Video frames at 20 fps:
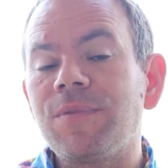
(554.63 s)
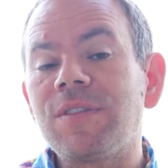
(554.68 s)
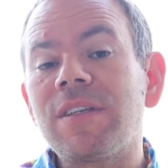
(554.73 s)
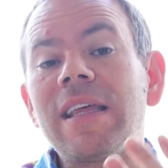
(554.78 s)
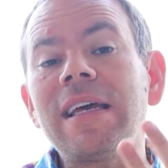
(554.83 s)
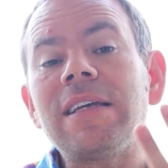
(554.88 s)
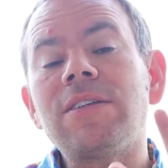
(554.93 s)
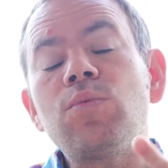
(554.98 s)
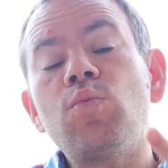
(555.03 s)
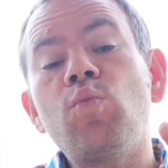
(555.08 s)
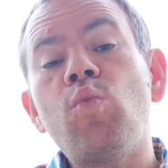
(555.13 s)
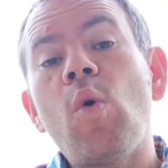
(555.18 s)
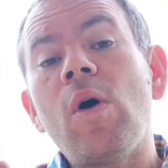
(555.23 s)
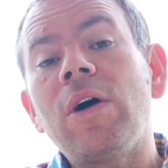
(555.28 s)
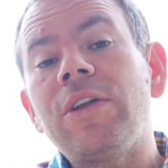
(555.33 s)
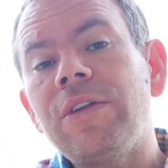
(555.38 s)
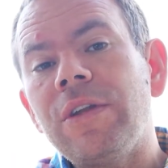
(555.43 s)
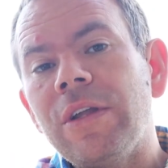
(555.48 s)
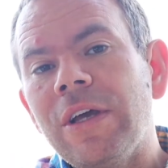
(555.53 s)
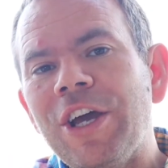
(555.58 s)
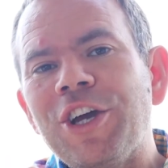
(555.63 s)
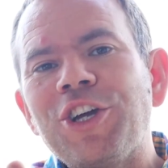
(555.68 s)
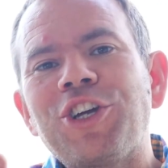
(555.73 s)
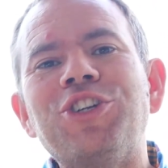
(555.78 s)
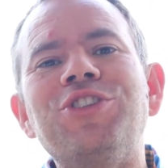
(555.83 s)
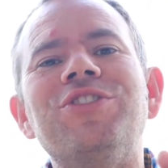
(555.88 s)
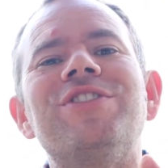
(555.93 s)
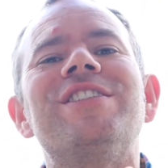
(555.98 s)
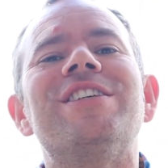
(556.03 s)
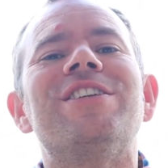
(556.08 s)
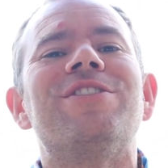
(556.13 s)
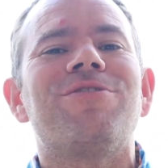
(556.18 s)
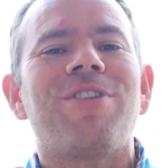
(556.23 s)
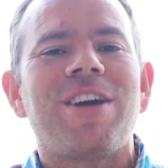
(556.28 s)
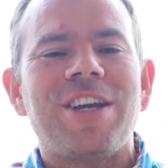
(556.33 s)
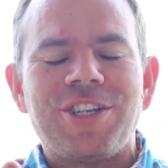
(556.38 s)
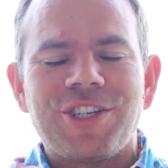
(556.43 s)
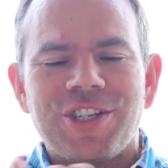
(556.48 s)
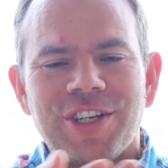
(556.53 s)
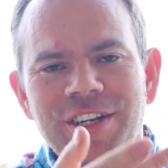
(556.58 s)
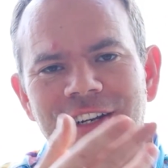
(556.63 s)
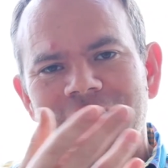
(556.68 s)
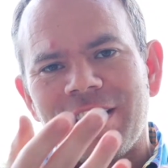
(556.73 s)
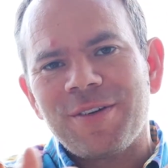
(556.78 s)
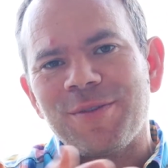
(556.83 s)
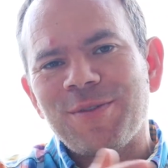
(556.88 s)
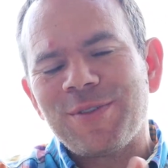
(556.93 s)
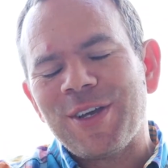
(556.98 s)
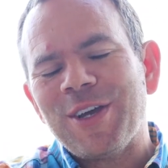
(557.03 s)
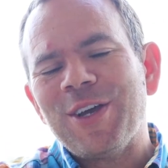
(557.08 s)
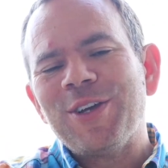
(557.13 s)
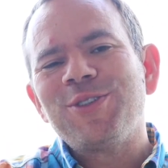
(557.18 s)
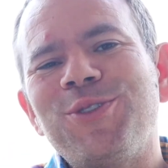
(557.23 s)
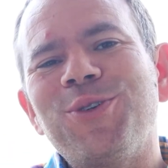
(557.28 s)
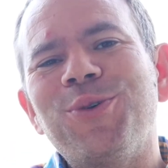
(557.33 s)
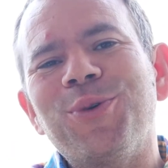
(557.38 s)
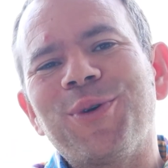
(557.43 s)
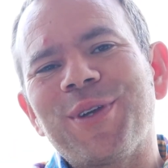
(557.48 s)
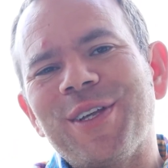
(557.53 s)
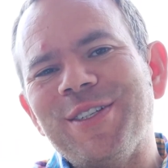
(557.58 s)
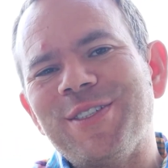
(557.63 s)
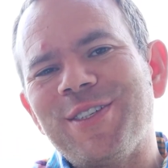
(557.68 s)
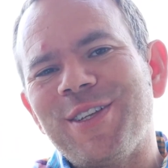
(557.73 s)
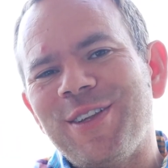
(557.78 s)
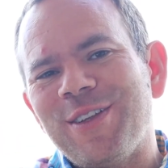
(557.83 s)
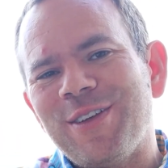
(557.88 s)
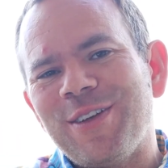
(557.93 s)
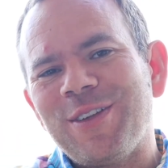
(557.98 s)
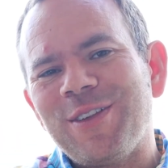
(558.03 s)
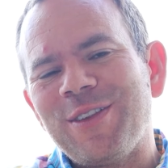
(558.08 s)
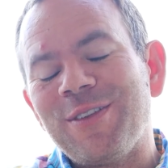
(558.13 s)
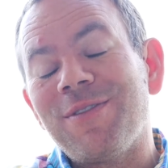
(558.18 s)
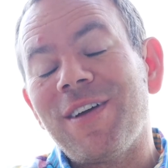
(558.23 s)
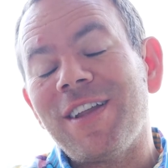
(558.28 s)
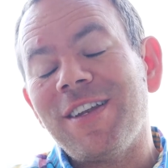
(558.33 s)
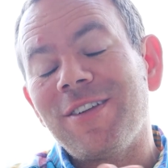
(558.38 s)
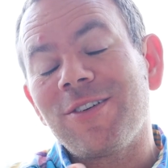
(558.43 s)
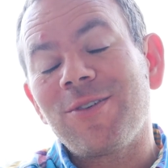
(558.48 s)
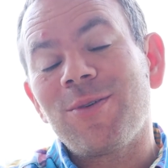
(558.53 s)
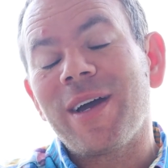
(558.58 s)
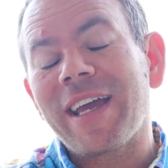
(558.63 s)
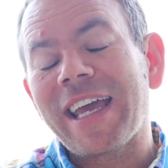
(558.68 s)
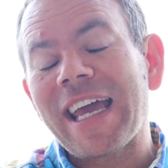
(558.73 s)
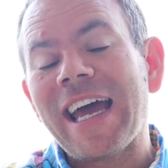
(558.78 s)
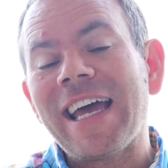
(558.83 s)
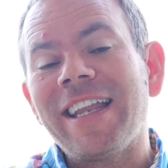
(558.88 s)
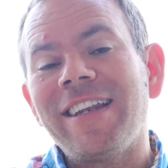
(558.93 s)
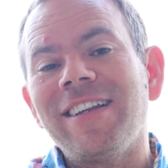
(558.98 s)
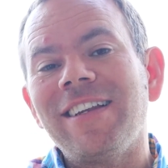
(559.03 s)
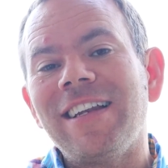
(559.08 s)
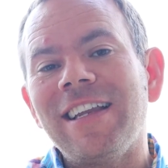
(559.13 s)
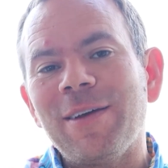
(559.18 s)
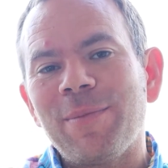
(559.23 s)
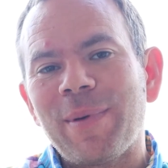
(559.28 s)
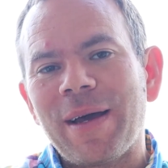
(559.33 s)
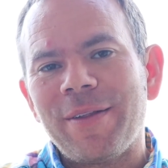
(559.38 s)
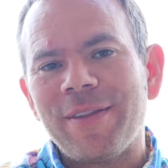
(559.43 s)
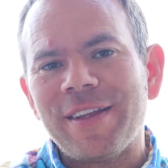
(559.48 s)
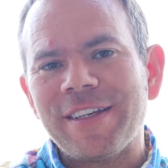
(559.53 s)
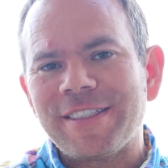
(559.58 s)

So that's one consideration, and I was talking to the vendor quite candidly about